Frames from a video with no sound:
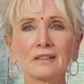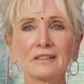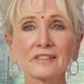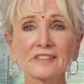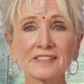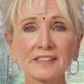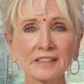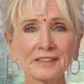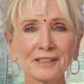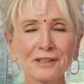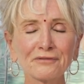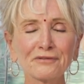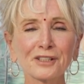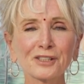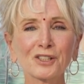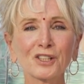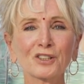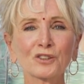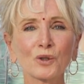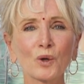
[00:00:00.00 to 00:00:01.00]

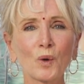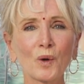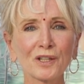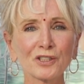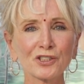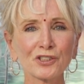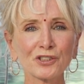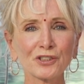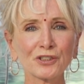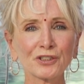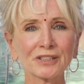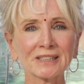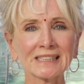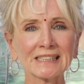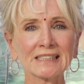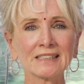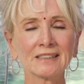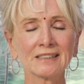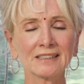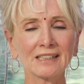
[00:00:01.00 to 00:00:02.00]
significant
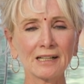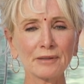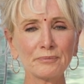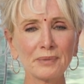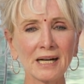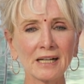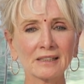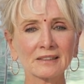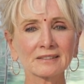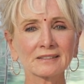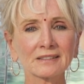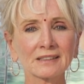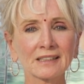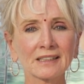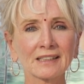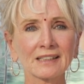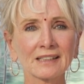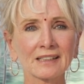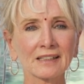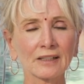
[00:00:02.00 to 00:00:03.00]
questions about
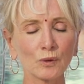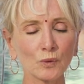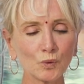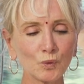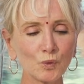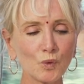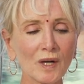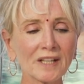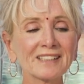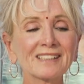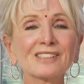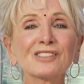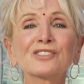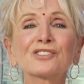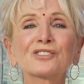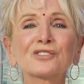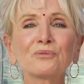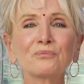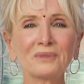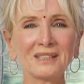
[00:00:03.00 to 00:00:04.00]
what
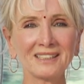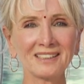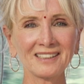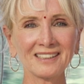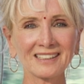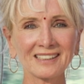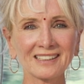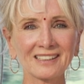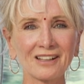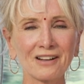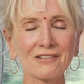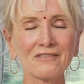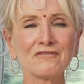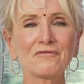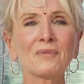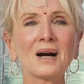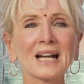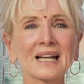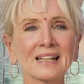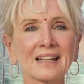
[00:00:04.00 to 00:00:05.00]
is the meaning
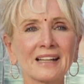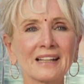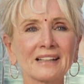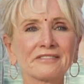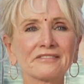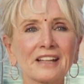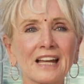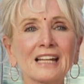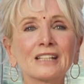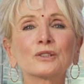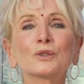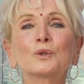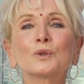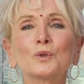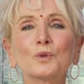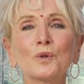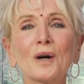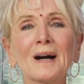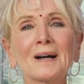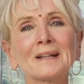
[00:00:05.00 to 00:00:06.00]
of my life and
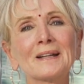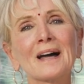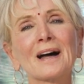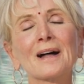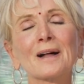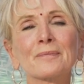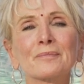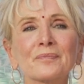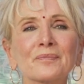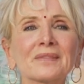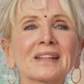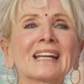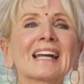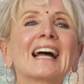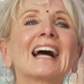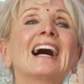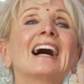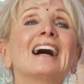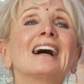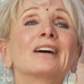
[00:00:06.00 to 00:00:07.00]
who I am,
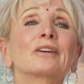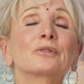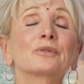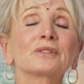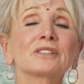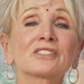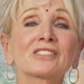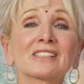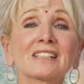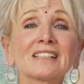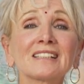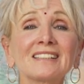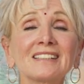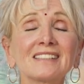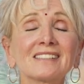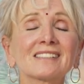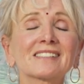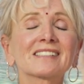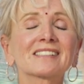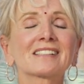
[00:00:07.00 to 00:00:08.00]
which
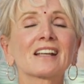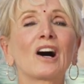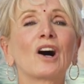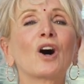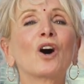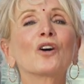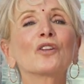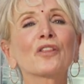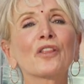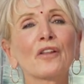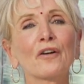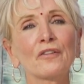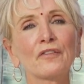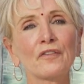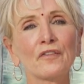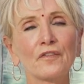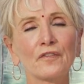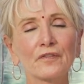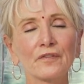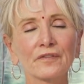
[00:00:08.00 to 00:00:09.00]
leads on
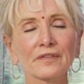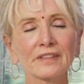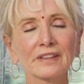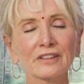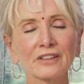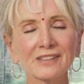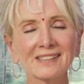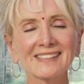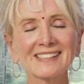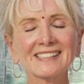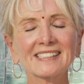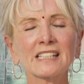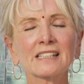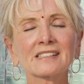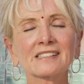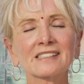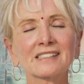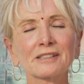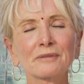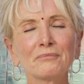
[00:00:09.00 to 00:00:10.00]
the
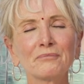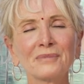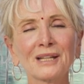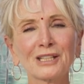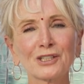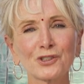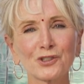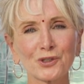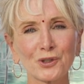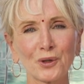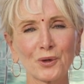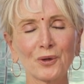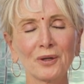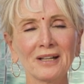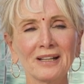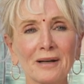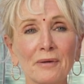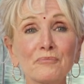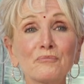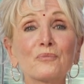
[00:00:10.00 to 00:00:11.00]
sixth major
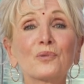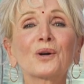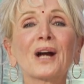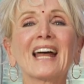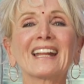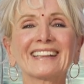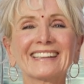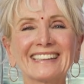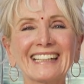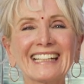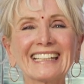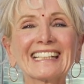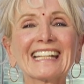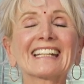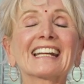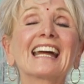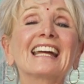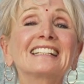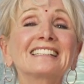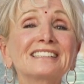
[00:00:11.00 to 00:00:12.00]

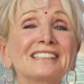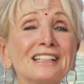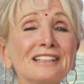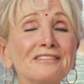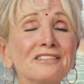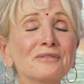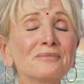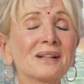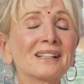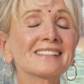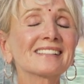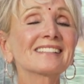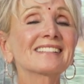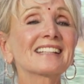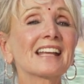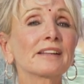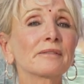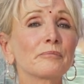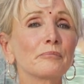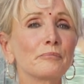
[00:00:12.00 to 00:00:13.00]
breathtaking. And Devi Mayi Ma
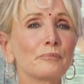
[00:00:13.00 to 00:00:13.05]
said